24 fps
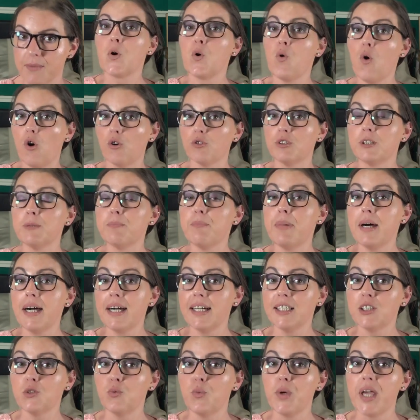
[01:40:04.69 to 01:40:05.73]
Quote,
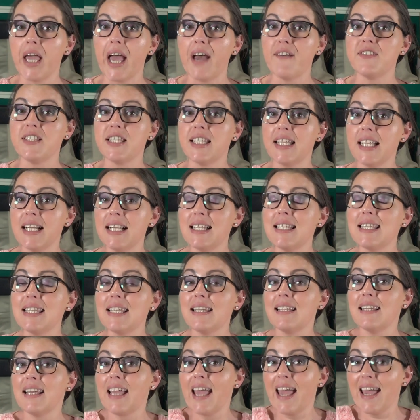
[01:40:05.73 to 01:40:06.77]
but we have still
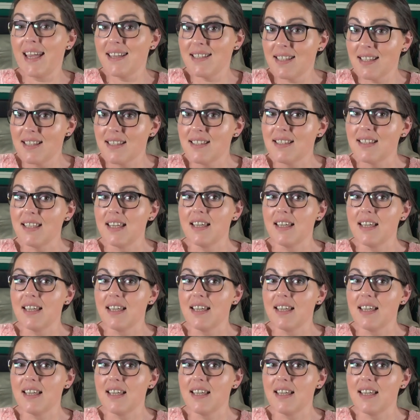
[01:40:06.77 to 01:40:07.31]
seen cases